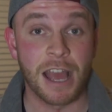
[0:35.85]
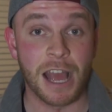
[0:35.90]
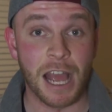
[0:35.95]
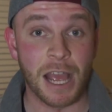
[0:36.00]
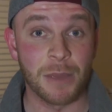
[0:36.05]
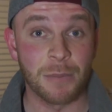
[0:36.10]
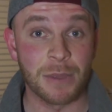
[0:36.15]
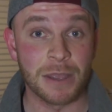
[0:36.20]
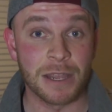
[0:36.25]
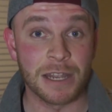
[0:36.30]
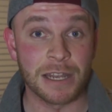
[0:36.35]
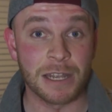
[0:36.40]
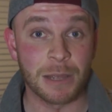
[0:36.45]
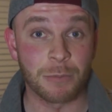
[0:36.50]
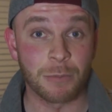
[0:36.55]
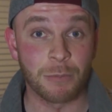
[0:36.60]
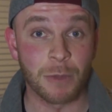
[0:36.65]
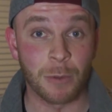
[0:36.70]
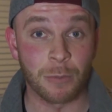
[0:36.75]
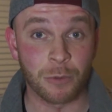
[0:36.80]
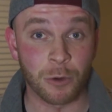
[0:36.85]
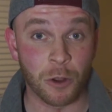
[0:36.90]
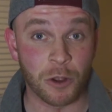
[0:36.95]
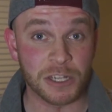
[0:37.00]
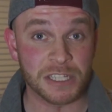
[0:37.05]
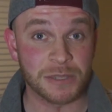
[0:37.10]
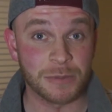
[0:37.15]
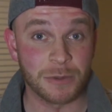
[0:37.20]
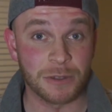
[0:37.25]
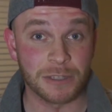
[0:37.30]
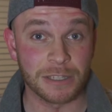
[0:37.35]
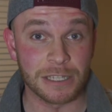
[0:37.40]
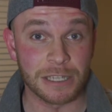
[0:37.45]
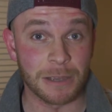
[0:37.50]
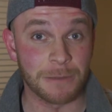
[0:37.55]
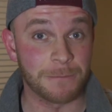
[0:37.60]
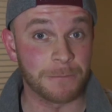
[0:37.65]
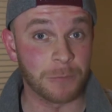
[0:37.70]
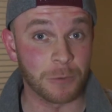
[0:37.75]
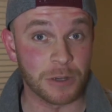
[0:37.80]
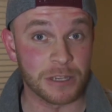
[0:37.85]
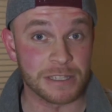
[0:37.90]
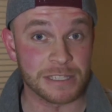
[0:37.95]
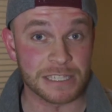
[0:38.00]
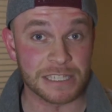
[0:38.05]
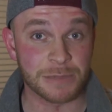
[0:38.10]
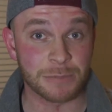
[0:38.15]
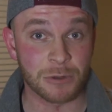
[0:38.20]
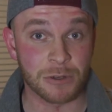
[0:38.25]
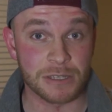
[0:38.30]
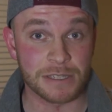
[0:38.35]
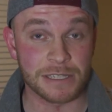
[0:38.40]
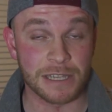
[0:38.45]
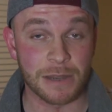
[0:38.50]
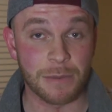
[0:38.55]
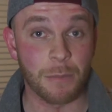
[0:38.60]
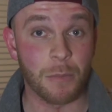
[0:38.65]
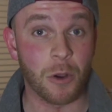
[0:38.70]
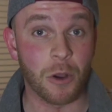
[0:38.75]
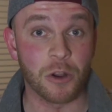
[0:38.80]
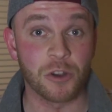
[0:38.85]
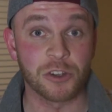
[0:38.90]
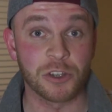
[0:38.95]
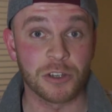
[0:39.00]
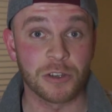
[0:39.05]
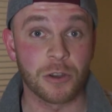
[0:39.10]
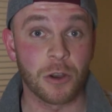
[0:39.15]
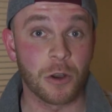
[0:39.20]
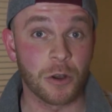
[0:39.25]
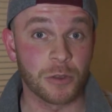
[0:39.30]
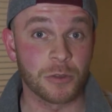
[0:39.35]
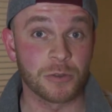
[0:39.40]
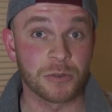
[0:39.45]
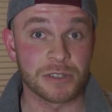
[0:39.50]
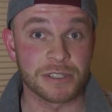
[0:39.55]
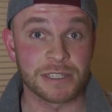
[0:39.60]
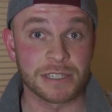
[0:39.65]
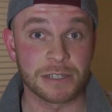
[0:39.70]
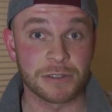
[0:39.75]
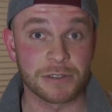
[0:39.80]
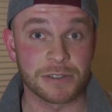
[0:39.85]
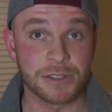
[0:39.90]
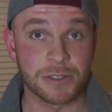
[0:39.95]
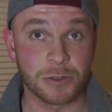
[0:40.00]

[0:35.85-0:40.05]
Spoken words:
I made approximately a 46% margin on those sales,